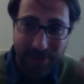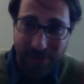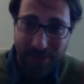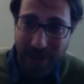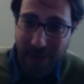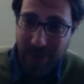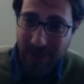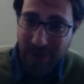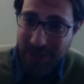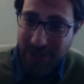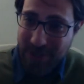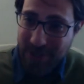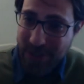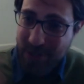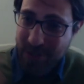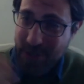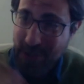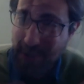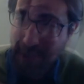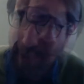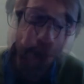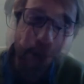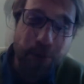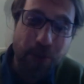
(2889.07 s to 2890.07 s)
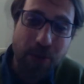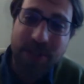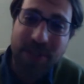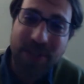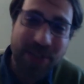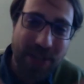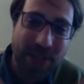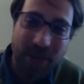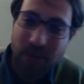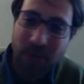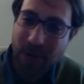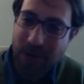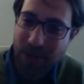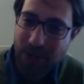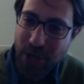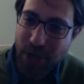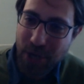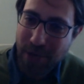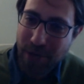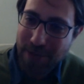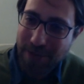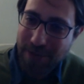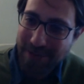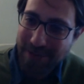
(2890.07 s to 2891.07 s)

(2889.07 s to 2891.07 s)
around it, so we did our job.